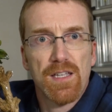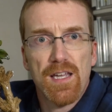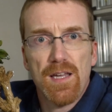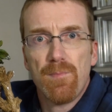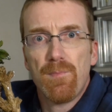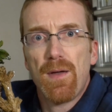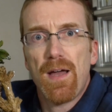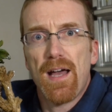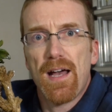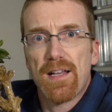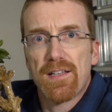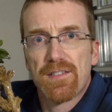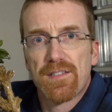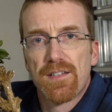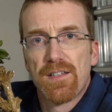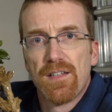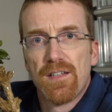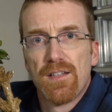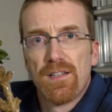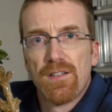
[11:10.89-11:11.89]
get
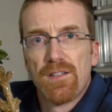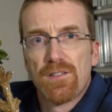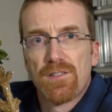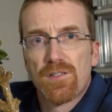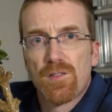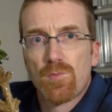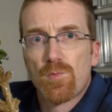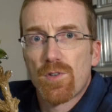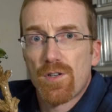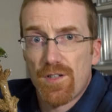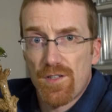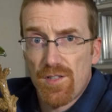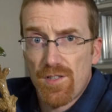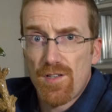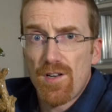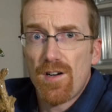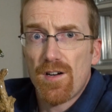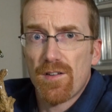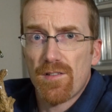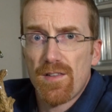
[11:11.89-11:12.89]
past, so we're going to
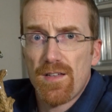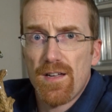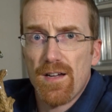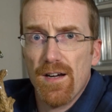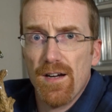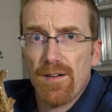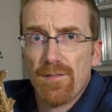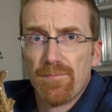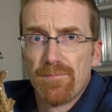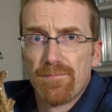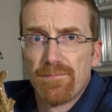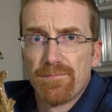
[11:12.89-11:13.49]
start there.